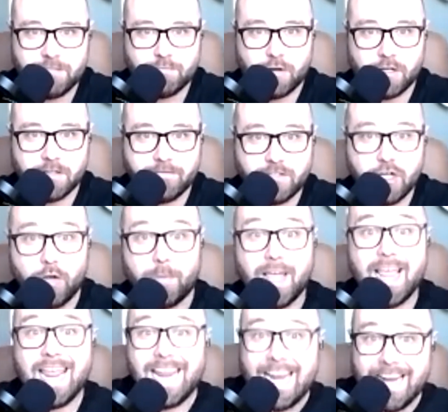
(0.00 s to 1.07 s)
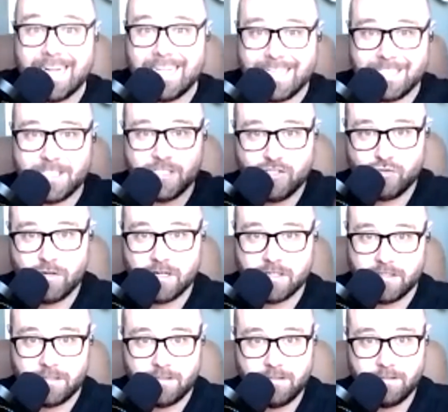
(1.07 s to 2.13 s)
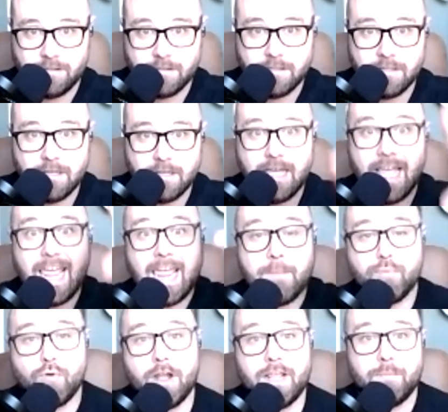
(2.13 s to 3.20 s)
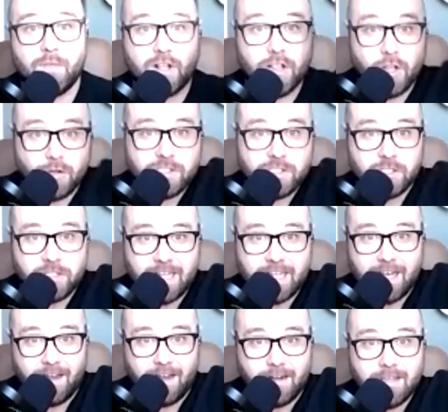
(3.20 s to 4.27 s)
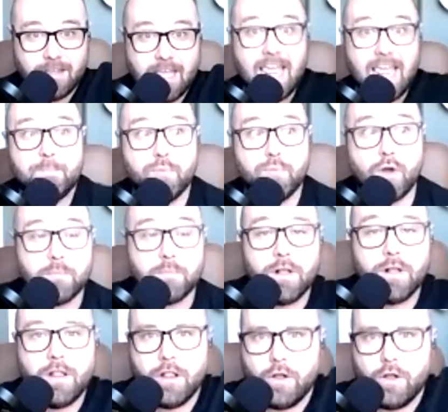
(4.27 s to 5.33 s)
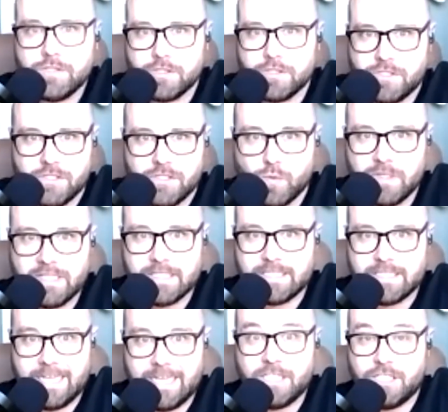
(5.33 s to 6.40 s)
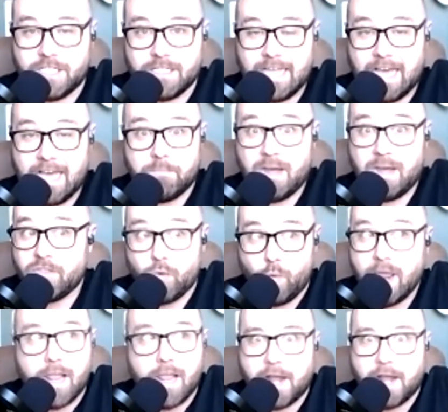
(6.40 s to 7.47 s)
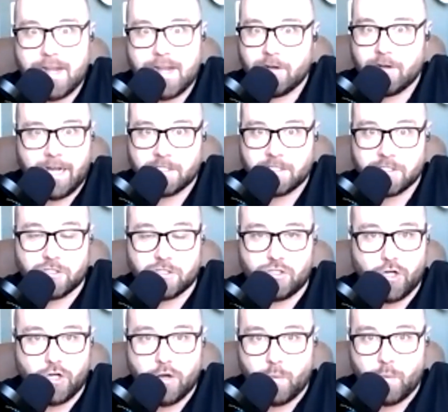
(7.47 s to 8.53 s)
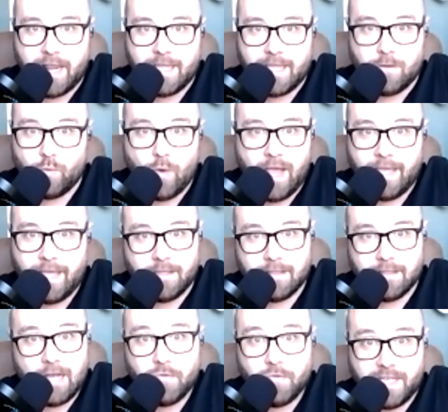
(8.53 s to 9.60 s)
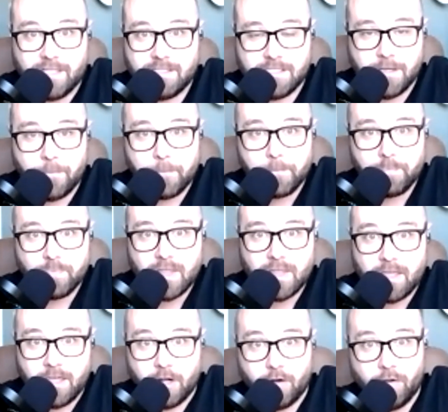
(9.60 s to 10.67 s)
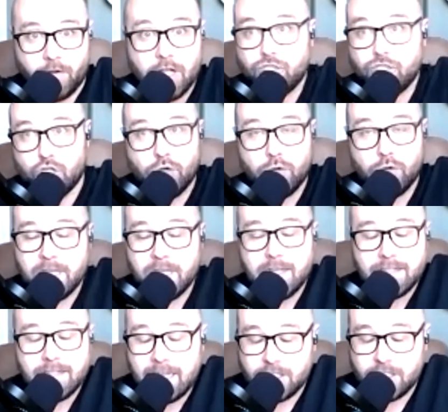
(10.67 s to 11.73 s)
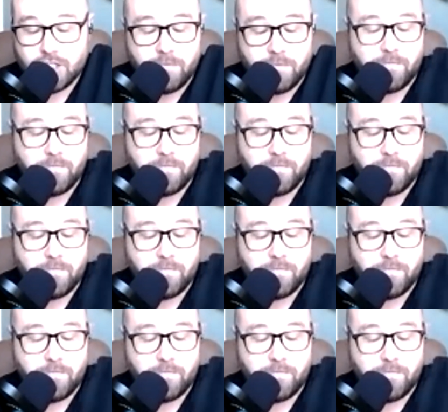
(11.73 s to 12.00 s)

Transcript: part of Job. In his struggle, it brought him closer to God. It brought him closer to the realization that, by the way, God never answers Job why he why he allowed this. You know, Job that Job